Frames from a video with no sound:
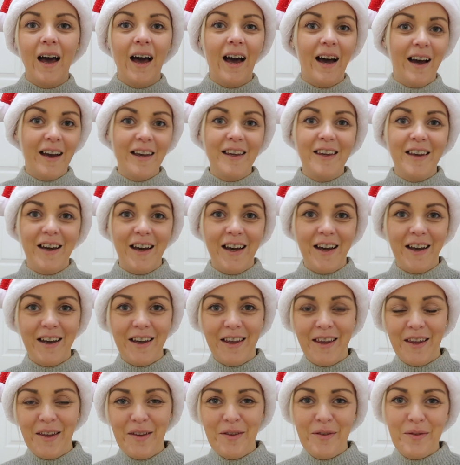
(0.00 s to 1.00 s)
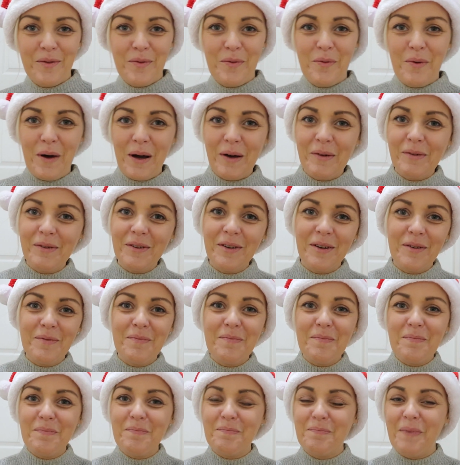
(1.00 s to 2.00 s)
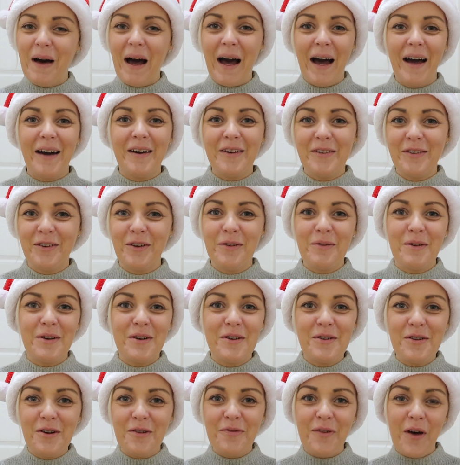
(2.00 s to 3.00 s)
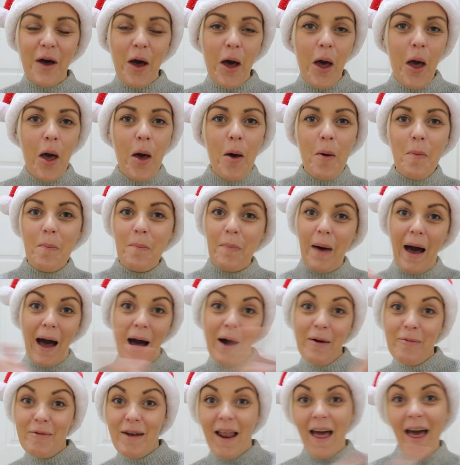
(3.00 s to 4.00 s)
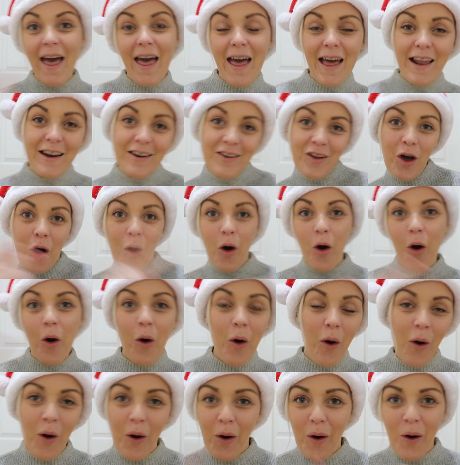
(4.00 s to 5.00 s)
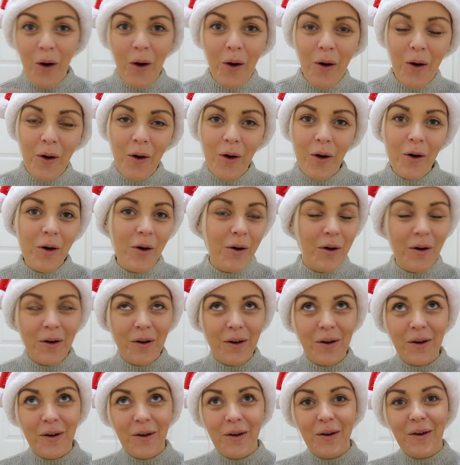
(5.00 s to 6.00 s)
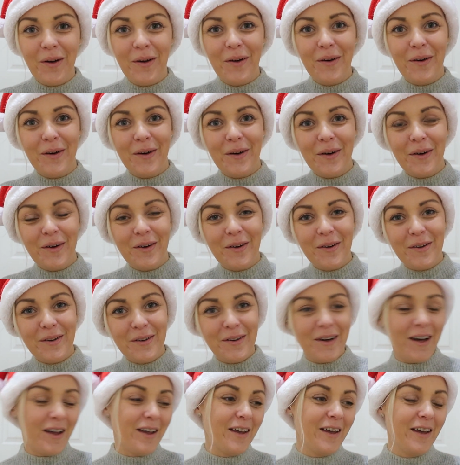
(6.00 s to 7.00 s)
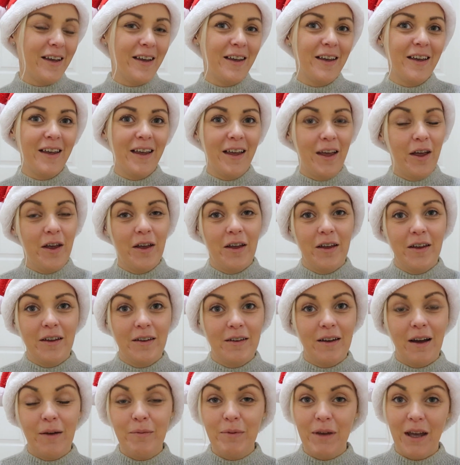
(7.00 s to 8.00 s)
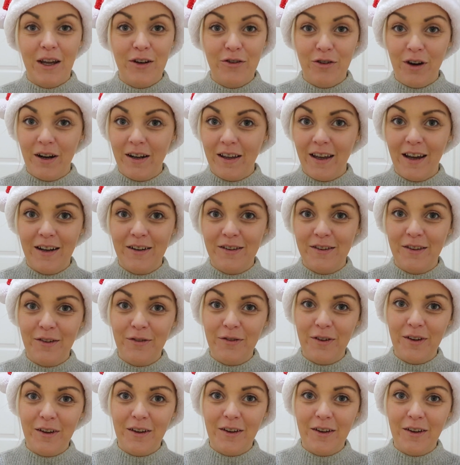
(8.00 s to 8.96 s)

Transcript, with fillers: Hi guys, welcome back to another Poundland haul. I'm trying to get into the